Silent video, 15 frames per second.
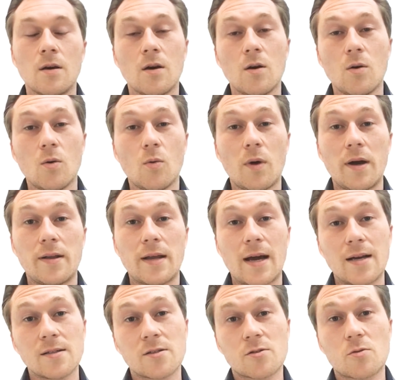When
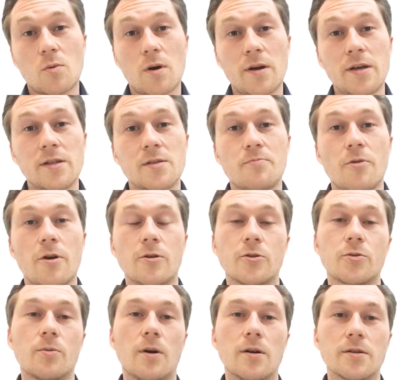asked what his
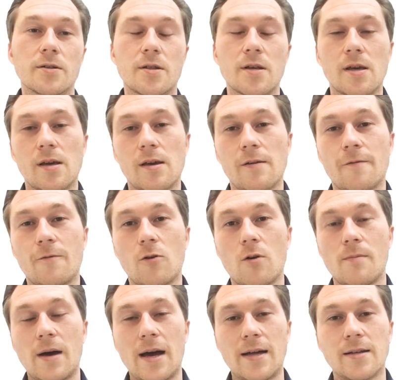approach was, the
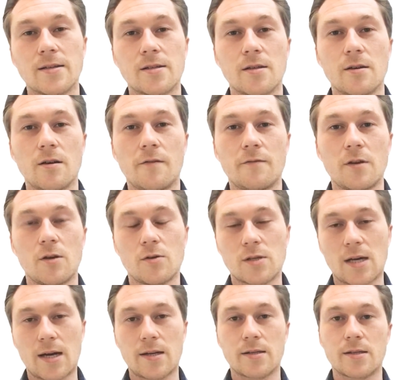former editor of New
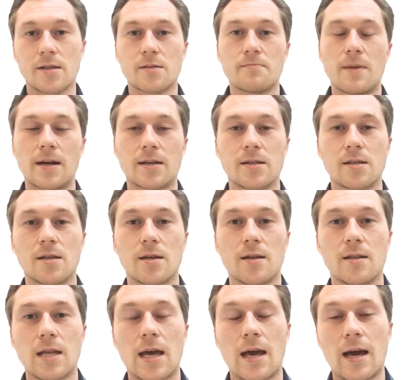Scientist
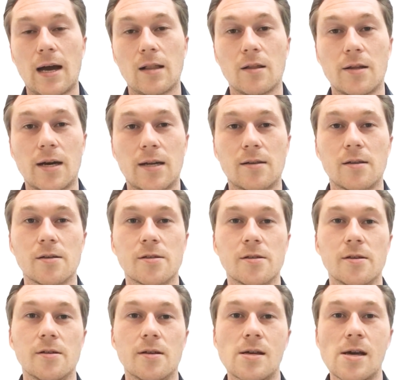magazine, Alan
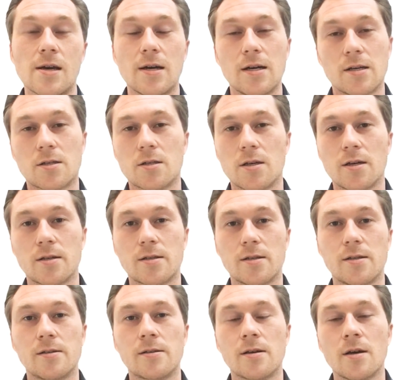Anderson,
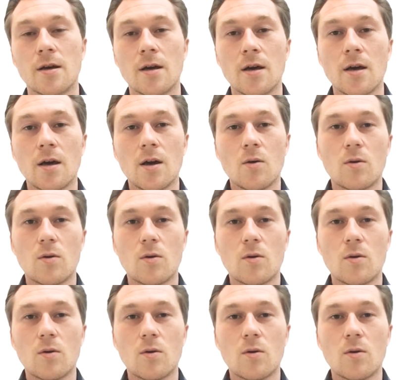asserted, "What's